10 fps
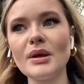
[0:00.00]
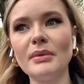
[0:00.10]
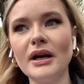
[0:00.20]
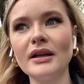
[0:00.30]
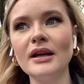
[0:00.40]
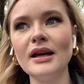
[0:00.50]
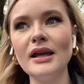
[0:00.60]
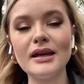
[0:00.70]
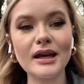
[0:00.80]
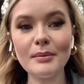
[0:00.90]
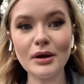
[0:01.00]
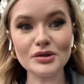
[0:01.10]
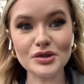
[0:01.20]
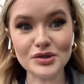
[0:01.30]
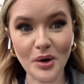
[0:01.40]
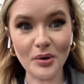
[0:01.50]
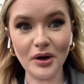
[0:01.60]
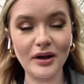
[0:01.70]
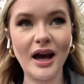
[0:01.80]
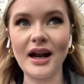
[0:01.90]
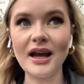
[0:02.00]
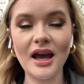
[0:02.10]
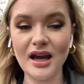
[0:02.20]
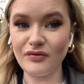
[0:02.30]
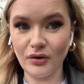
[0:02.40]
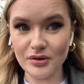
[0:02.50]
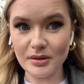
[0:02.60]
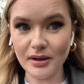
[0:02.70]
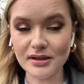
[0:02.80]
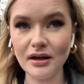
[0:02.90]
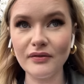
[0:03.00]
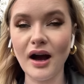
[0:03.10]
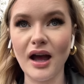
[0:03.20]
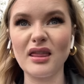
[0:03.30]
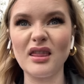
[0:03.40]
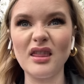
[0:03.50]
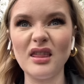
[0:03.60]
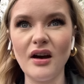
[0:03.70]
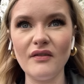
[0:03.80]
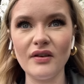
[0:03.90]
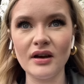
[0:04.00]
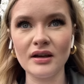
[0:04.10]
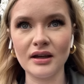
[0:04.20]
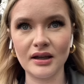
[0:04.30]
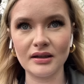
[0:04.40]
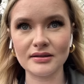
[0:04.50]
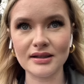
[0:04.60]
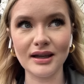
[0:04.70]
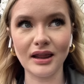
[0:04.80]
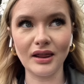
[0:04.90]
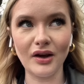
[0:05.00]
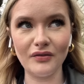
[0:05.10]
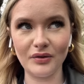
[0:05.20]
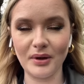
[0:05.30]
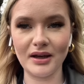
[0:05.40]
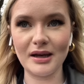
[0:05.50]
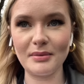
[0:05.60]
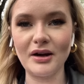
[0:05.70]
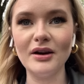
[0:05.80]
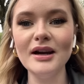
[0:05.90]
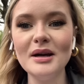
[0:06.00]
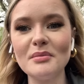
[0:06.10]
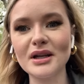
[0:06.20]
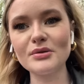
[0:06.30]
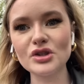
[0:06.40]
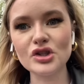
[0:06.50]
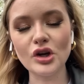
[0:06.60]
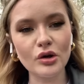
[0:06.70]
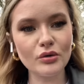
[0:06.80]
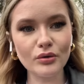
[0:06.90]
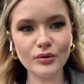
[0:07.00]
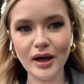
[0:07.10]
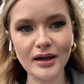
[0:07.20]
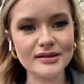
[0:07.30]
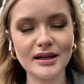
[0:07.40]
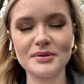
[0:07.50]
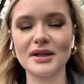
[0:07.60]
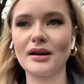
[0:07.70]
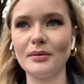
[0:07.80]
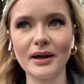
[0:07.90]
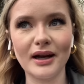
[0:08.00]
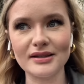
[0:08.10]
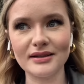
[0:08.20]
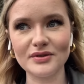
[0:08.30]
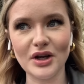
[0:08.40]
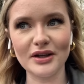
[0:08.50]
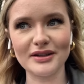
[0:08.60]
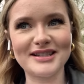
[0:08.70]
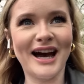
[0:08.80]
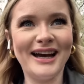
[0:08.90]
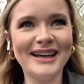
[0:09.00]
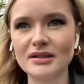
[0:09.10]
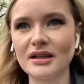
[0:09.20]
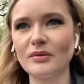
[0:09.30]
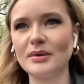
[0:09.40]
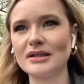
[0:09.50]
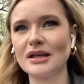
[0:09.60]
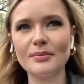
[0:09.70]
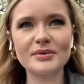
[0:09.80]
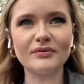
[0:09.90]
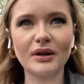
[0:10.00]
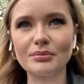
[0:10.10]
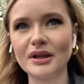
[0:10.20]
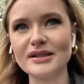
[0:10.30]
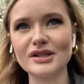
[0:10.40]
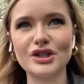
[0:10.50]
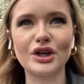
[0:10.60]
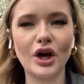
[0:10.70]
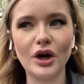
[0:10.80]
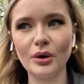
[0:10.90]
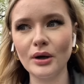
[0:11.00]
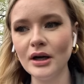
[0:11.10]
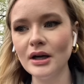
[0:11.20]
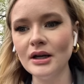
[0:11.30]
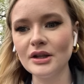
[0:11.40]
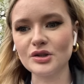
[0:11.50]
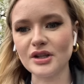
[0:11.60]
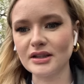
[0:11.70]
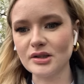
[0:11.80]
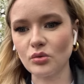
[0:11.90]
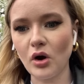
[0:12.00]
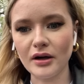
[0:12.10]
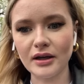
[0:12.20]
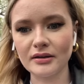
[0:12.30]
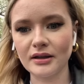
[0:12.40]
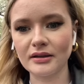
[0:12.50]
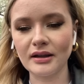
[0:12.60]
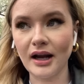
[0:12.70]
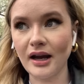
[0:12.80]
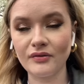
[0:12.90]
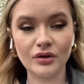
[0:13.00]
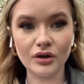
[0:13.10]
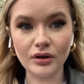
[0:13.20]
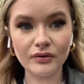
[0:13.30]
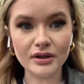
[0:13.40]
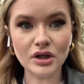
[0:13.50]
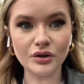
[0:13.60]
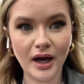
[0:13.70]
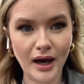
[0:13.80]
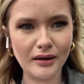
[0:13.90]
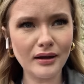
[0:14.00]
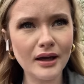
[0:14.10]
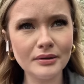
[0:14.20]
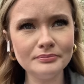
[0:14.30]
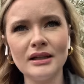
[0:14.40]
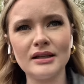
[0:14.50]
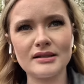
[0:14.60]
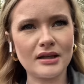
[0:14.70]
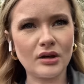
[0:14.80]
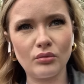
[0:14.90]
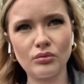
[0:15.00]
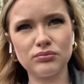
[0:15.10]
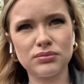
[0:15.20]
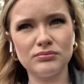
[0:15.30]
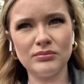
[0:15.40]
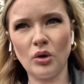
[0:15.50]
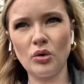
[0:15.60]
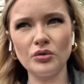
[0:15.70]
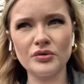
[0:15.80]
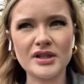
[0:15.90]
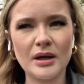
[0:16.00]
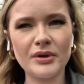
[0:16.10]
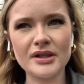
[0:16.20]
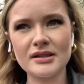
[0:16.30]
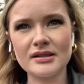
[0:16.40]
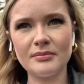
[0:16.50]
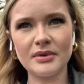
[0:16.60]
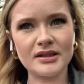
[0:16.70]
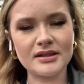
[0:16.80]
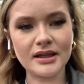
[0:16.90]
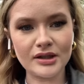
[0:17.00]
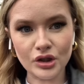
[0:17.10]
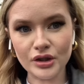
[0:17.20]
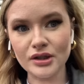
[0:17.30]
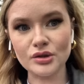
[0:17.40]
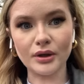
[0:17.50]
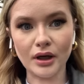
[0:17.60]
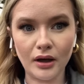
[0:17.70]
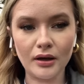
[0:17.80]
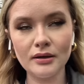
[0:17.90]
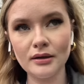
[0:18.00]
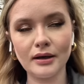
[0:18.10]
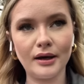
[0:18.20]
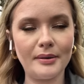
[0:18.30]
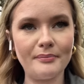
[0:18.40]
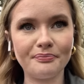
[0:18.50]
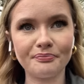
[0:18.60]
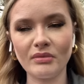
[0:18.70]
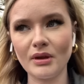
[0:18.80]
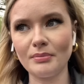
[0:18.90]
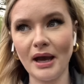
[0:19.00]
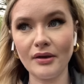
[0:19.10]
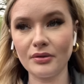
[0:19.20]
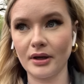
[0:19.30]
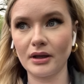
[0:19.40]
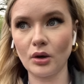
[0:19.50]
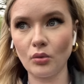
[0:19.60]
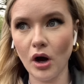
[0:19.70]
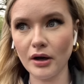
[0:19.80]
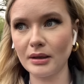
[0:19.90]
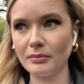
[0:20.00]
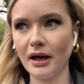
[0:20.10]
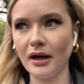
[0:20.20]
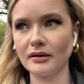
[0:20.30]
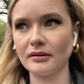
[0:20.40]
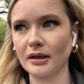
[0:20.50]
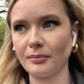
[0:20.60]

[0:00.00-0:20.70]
but it came out so good. And I hate photos of myself. I love it. Love the way it came out. But he was so nice and I was like, oh my God, I just love talking to this guy. giving me tips of like places to go. There's like this walking thing that I haven't heard of. It's called the High Line. It's like a old subway system, but it's they turned it into like a pathway, like a walking path and like a